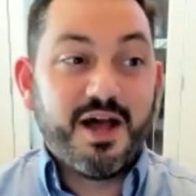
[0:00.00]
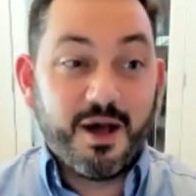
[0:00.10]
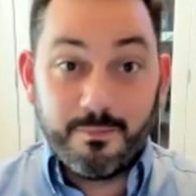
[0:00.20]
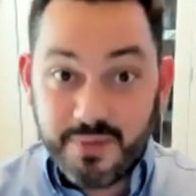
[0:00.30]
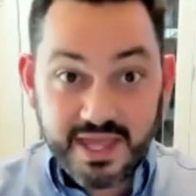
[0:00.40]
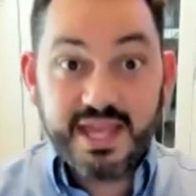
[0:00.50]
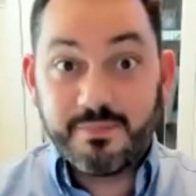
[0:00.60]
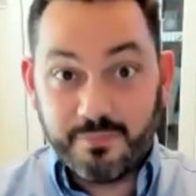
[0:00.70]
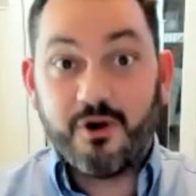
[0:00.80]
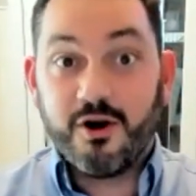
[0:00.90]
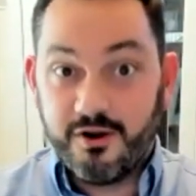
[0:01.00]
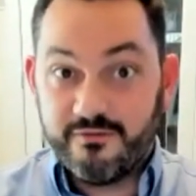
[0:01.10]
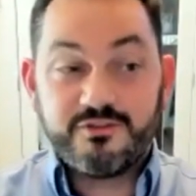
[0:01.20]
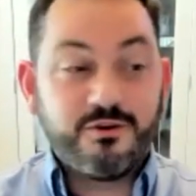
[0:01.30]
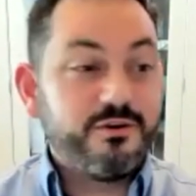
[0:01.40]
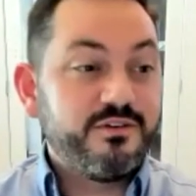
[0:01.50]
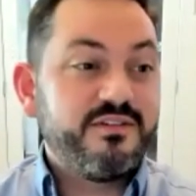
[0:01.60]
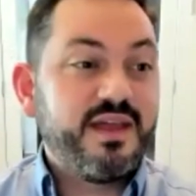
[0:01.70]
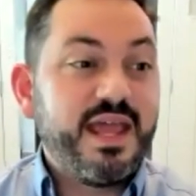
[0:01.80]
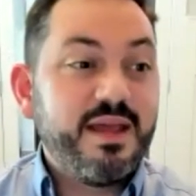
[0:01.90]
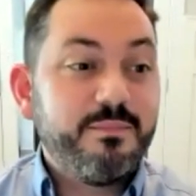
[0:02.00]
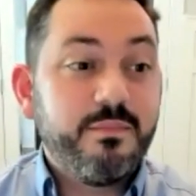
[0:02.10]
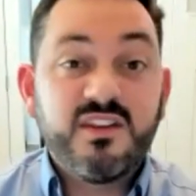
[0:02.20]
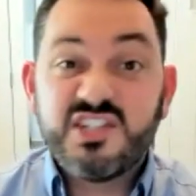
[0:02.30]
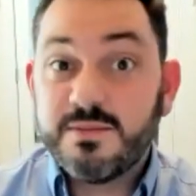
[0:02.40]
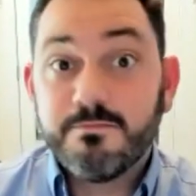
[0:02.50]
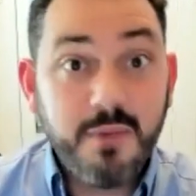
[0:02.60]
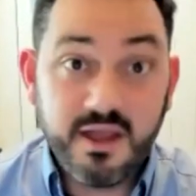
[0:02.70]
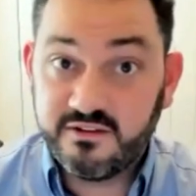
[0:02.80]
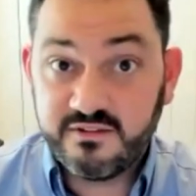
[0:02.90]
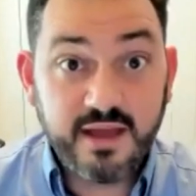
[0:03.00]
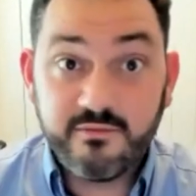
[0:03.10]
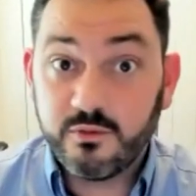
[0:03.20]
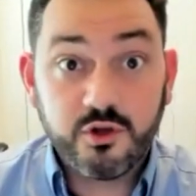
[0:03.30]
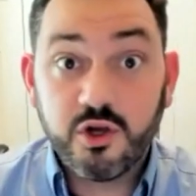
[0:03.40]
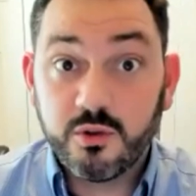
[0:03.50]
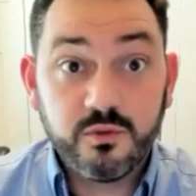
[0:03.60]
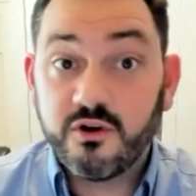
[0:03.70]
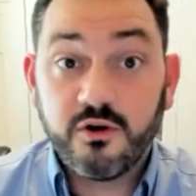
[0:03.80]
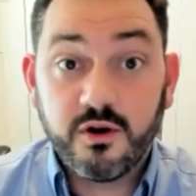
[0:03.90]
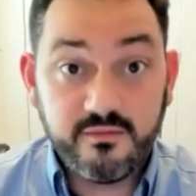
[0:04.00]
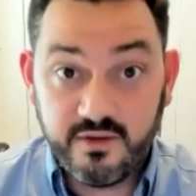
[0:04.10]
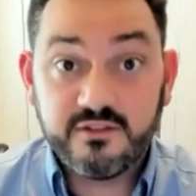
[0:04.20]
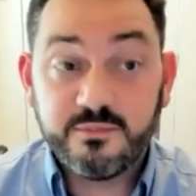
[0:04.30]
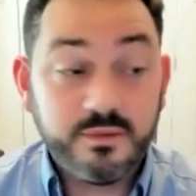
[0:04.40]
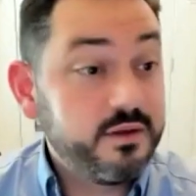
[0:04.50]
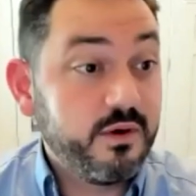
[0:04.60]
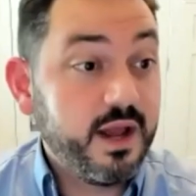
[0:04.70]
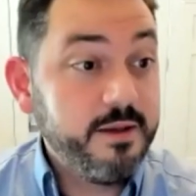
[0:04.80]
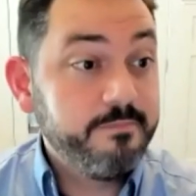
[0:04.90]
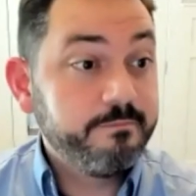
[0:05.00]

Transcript: a big part of a certain state. Yeah. She must have a good return on investment, right?